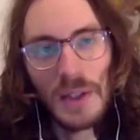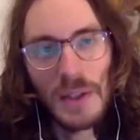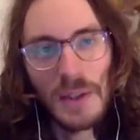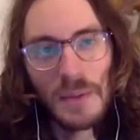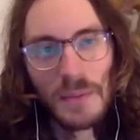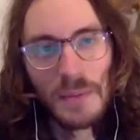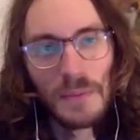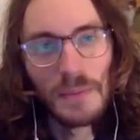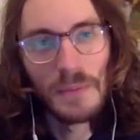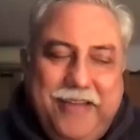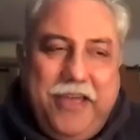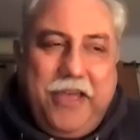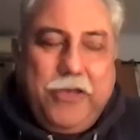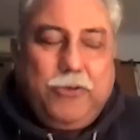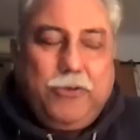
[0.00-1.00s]
Yeah.
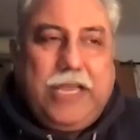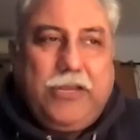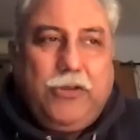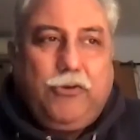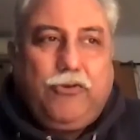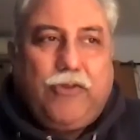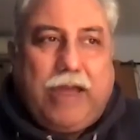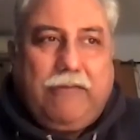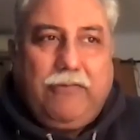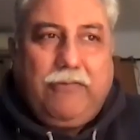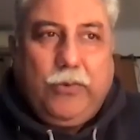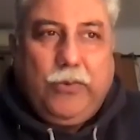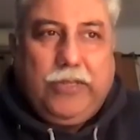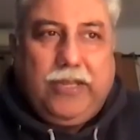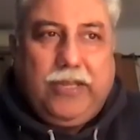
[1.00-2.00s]
You said you
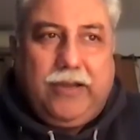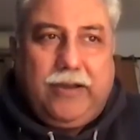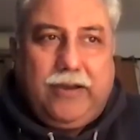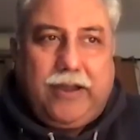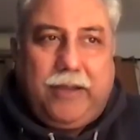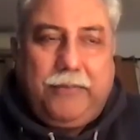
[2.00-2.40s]
traveled with her.